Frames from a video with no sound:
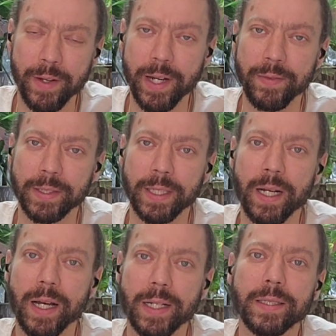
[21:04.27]
I never
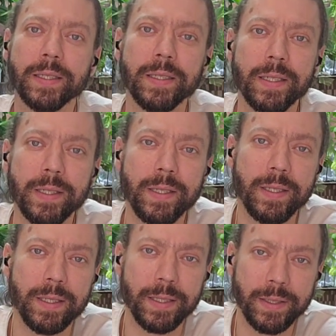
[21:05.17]
got,
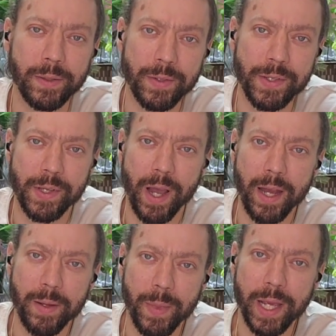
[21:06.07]
until
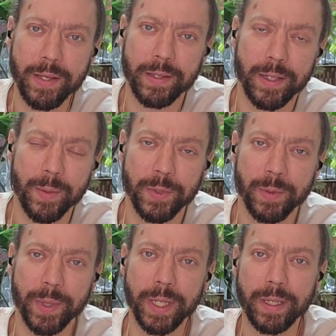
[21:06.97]
society makes it up to
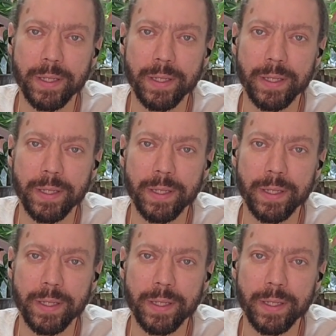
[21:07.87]
me,